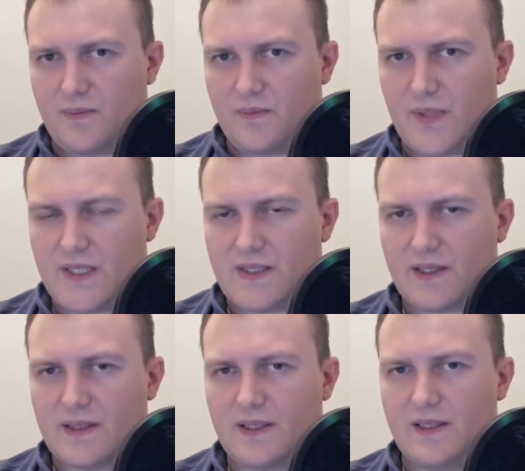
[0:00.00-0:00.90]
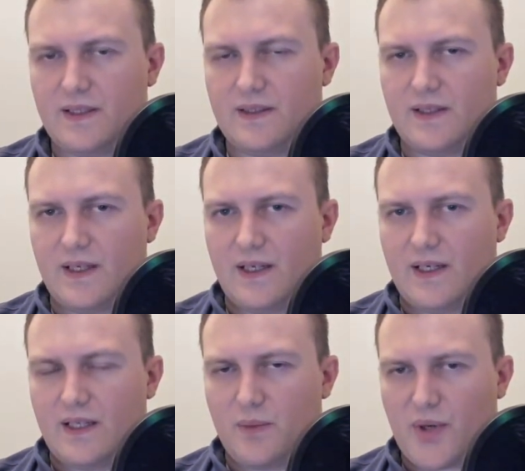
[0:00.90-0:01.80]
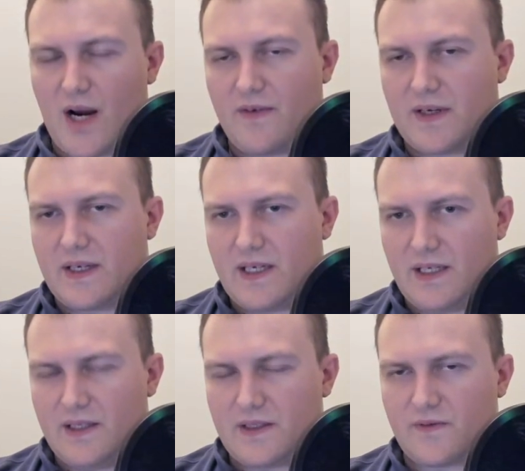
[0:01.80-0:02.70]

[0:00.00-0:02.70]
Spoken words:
Basically, the private keys